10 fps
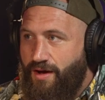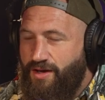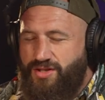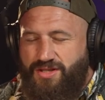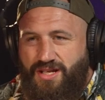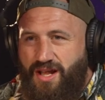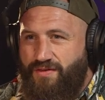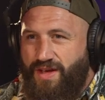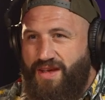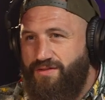I just
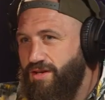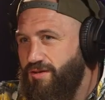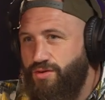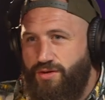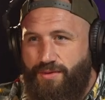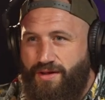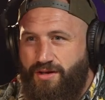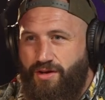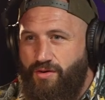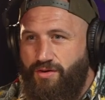love it. Even you talking about the
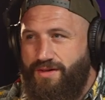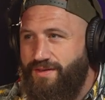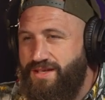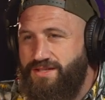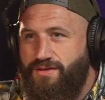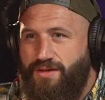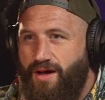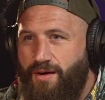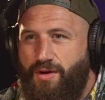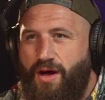cotton and that sort of thing.
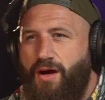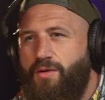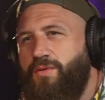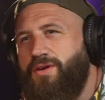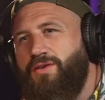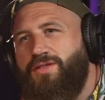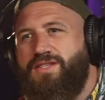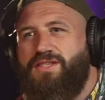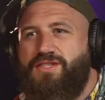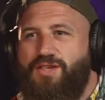I'm like, oh my god,
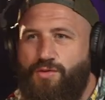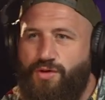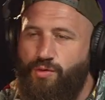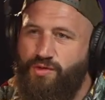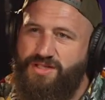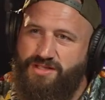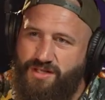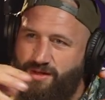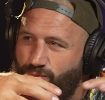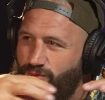this is so cool. This is
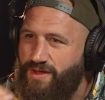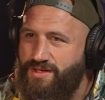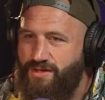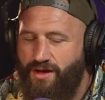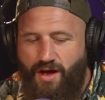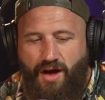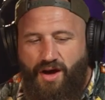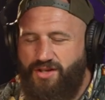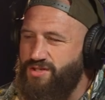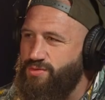like what they see.
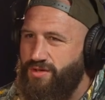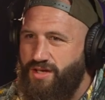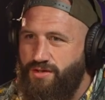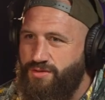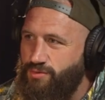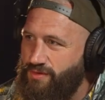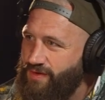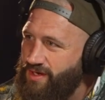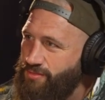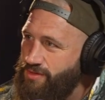I just want to go to all the
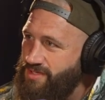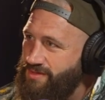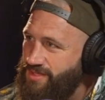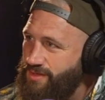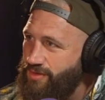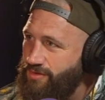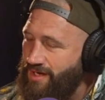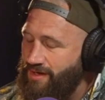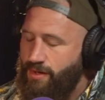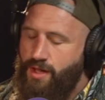fucking museums of the world
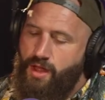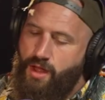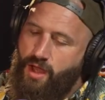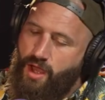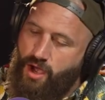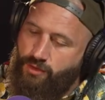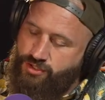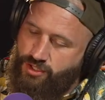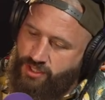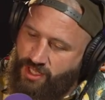now. I would
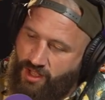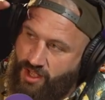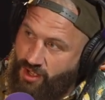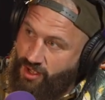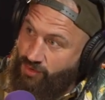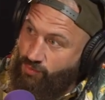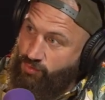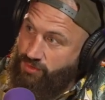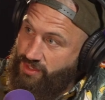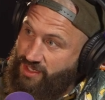cut a
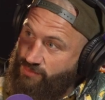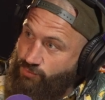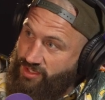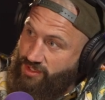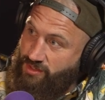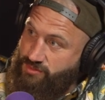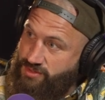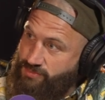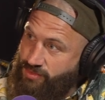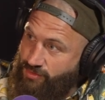hole in one of
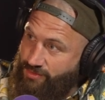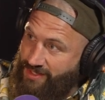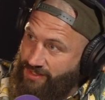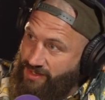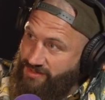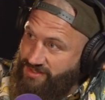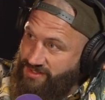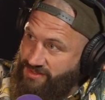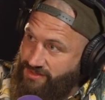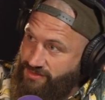those pyramid
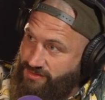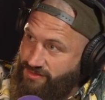glasses,